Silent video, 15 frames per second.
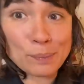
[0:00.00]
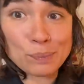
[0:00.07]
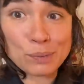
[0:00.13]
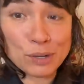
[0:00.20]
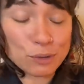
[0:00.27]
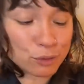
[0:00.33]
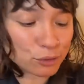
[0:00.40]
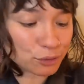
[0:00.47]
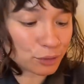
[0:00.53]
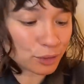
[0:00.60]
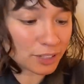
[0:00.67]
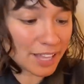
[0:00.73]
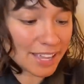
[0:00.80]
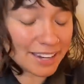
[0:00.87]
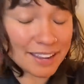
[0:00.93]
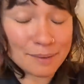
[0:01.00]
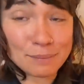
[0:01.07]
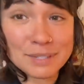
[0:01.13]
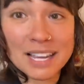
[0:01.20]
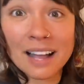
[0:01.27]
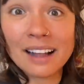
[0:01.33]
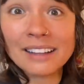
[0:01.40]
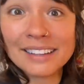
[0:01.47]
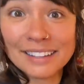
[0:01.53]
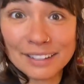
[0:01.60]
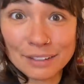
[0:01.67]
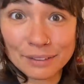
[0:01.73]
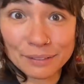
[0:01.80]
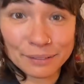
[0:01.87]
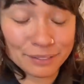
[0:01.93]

beautiful and I'm telling you